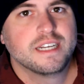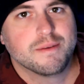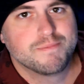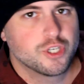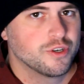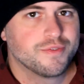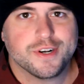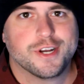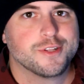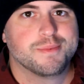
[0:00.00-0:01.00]
I'm sure you've
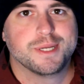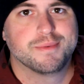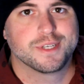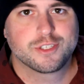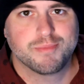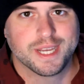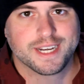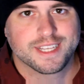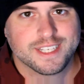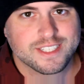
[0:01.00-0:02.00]
heard other people
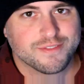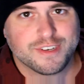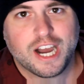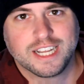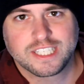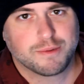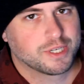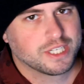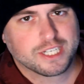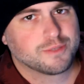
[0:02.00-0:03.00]
explaining this. If not,
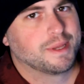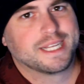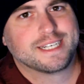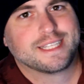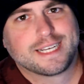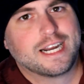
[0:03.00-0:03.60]
someone can explain it in the